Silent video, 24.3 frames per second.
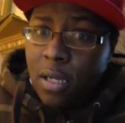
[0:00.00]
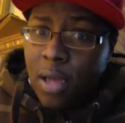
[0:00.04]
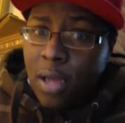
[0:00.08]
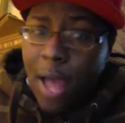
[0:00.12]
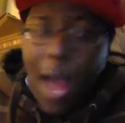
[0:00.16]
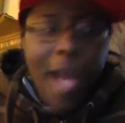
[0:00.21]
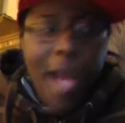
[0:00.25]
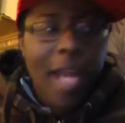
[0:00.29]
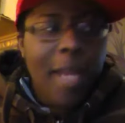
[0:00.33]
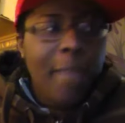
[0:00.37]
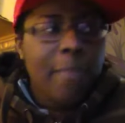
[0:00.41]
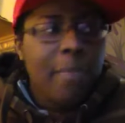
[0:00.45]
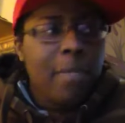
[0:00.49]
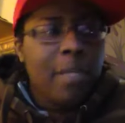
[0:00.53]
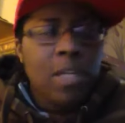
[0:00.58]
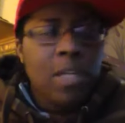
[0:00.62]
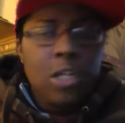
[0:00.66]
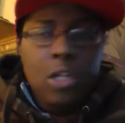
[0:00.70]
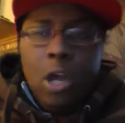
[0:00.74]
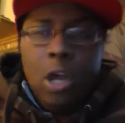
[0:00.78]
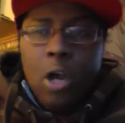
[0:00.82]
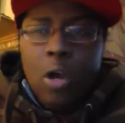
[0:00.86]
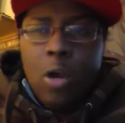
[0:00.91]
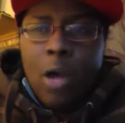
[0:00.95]
I could be,
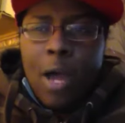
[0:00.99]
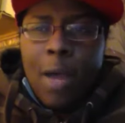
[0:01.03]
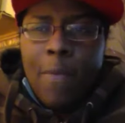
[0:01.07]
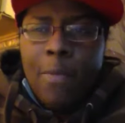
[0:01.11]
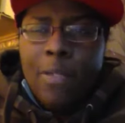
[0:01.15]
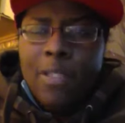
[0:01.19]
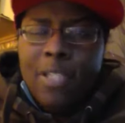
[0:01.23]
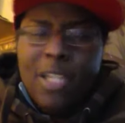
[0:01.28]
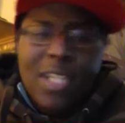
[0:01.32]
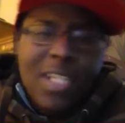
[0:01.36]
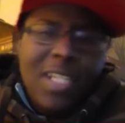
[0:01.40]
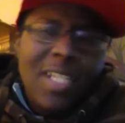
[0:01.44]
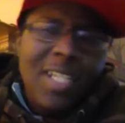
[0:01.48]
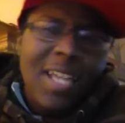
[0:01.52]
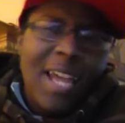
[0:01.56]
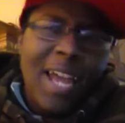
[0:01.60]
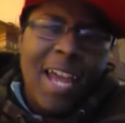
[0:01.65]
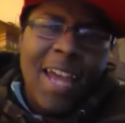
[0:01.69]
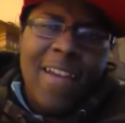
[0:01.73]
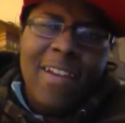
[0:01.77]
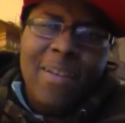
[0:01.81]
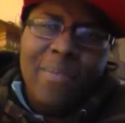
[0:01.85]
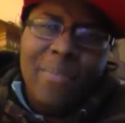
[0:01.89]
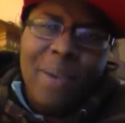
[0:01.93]
you know, I'm just because I
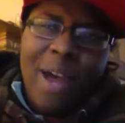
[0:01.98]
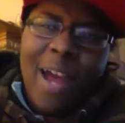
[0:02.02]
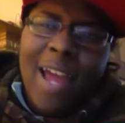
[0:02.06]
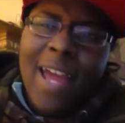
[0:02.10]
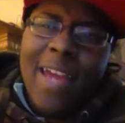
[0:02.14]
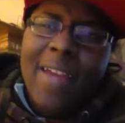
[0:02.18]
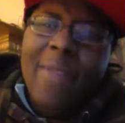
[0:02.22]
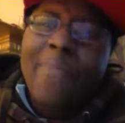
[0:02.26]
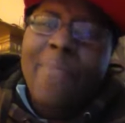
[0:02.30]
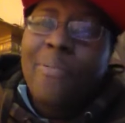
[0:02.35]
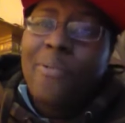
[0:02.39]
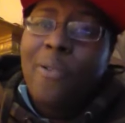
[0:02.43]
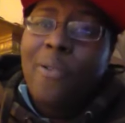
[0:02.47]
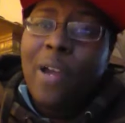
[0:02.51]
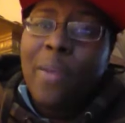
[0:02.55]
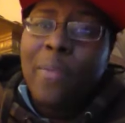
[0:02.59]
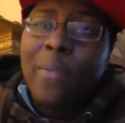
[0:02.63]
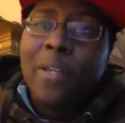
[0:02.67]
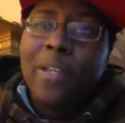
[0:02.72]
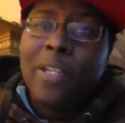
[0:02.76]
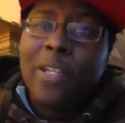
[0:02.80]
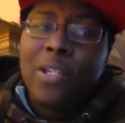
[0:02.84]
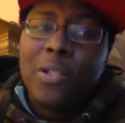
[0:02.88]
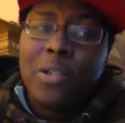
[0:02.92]
had an I had an
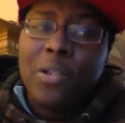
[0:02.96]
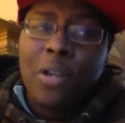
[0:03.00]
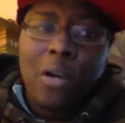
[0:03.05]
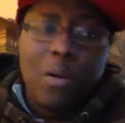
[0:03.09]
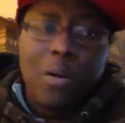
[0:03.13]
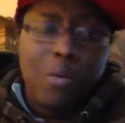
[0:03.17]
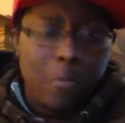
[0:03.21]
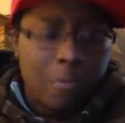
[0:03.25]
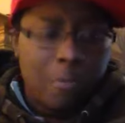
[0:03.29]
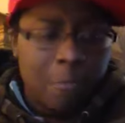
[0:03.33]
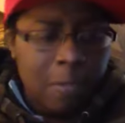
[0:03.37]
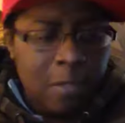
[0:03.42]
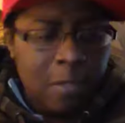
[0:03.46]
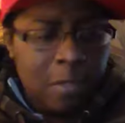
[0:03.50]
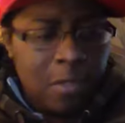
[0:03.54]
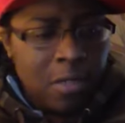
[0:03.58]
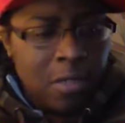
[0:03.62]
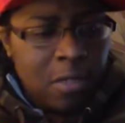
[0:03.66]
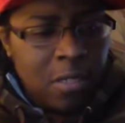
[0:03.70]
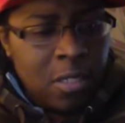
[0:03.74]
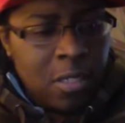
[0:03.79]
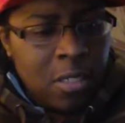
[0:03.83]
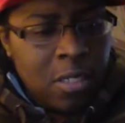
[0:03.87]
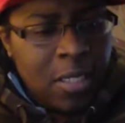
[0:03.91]
appointment, you know,
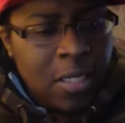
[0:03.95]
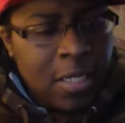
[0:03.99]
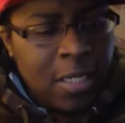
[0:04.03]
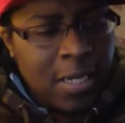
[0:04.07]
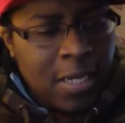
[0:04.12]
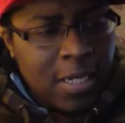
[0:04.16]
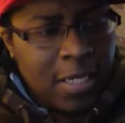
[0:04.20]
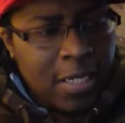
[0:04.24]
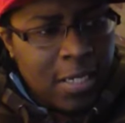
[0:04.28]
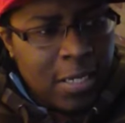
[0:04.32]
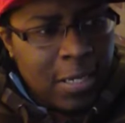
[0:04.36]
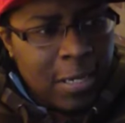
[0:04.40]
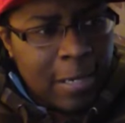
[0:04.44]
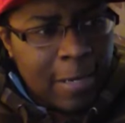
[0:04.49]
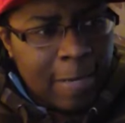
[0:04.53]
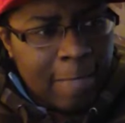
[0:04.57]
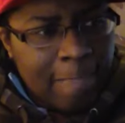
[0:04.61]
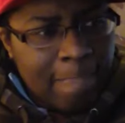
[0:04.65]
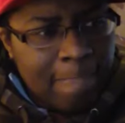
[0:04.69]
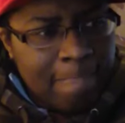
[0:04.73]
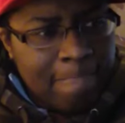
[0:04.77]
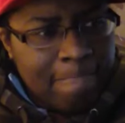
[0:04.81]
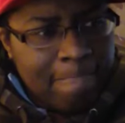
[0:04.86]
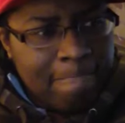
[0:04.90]
and
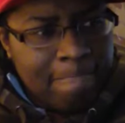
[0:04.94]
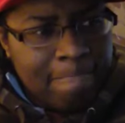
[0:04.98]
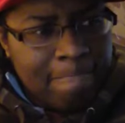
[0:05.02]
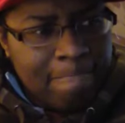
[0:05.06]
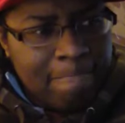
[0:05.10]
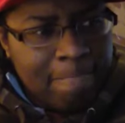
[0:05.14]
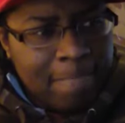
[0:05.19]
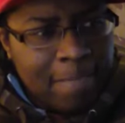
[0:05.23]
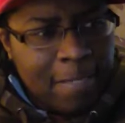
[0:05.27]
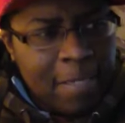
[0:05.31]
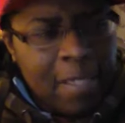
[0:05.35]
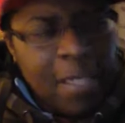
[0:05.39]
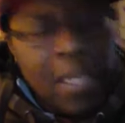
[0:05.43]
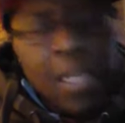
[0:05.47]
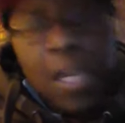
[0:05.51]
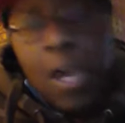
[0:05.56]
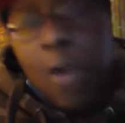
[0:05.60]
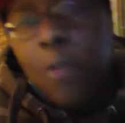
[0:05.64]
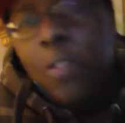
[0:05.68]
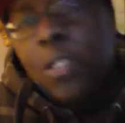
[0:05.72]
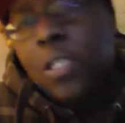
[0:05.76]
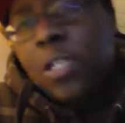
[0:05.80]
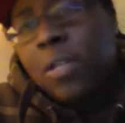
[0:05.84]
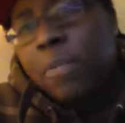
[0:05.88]
um, then he
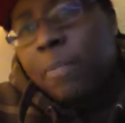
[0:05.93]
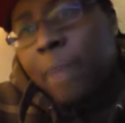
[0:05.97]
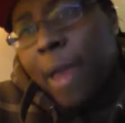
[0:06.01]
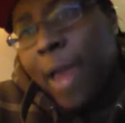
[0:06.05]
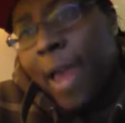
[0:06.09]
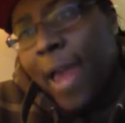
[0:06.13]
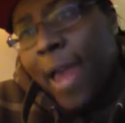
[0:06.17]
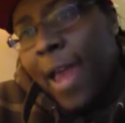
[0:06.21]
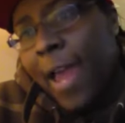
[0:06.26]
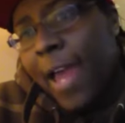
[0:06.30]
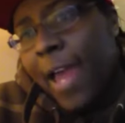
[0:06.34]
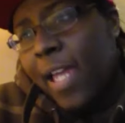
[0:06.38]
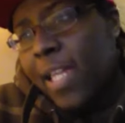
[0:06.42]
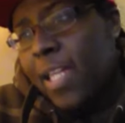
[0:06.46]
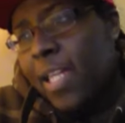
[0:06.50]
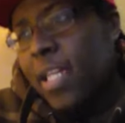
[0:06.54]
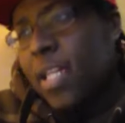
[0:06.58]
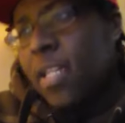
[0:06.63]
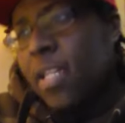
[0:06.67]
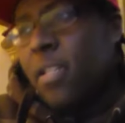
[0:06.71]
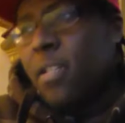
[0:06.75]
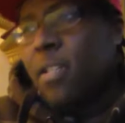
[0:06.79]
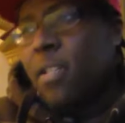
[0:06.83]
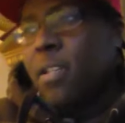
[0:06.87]
goes to the back
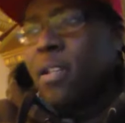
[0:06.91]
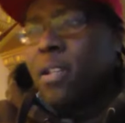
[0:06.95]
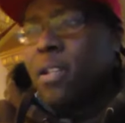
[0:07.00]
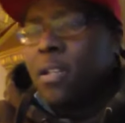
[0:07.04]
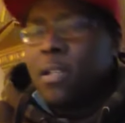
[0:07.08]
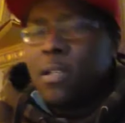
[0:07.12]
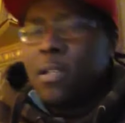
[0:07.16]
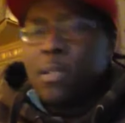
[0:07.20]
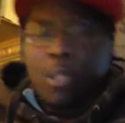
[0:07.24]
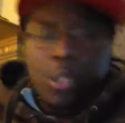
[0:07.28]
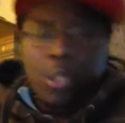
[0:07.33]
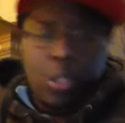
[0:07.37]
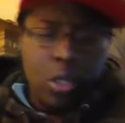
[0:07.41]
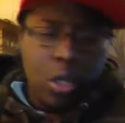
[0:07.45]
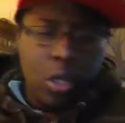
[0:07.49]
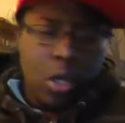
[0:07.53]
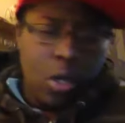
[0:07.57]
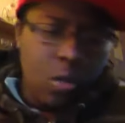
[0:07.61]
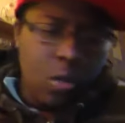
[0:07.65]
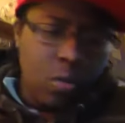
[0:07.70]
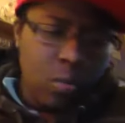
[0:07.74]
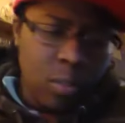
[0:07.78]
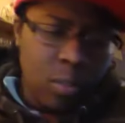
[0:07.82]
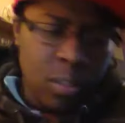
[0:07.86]
and you
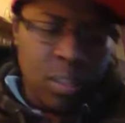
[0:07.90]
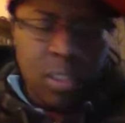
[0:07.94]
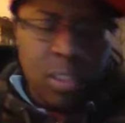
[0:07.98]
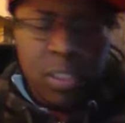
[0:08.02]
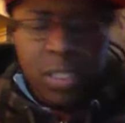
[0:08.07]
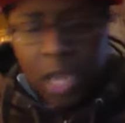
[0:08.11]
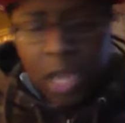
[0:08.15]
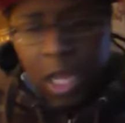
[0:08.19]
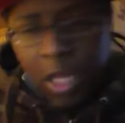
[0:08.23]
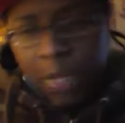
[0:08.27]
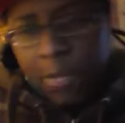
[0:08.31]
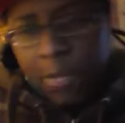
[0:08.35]
know tell